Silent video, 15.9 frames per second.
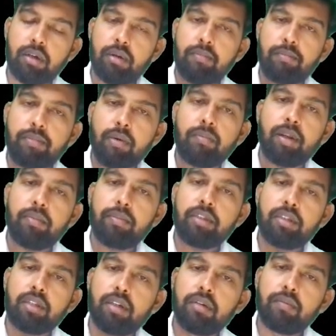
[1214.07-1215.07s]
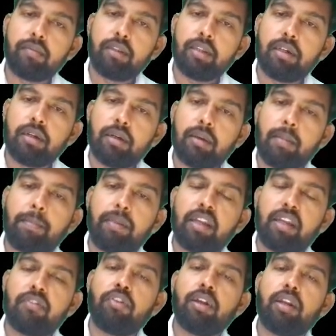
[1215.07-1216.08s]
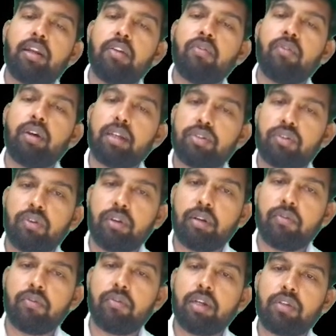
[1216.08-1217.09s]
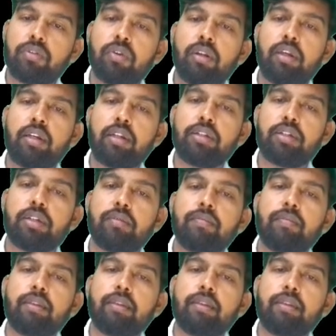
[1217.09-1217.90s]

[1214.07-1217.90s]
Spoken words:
problem in the peripheral vasculature.